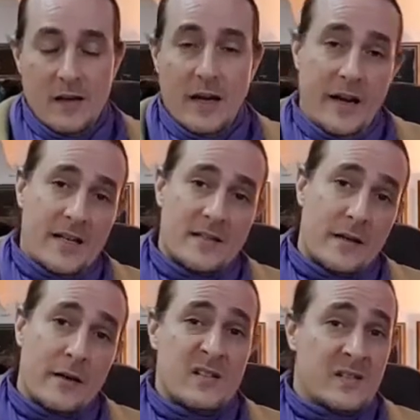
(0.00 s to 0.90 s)
unless
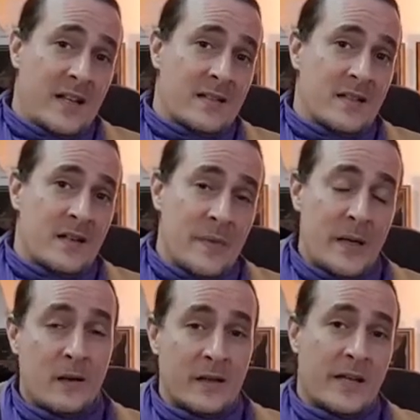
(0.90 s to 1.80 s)
Earth stands in the
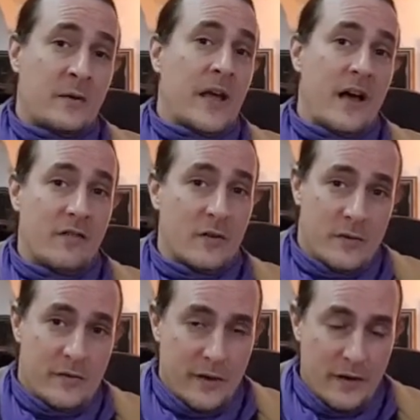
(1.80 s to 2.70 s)
middle, and then we have a
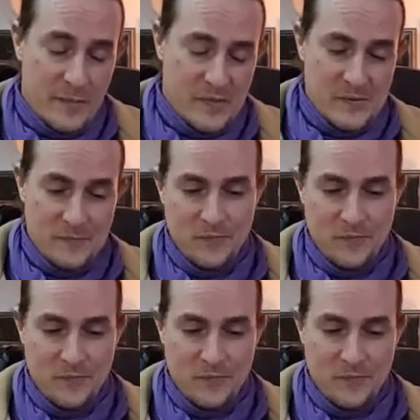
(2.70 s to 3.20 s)
lunar eclipse.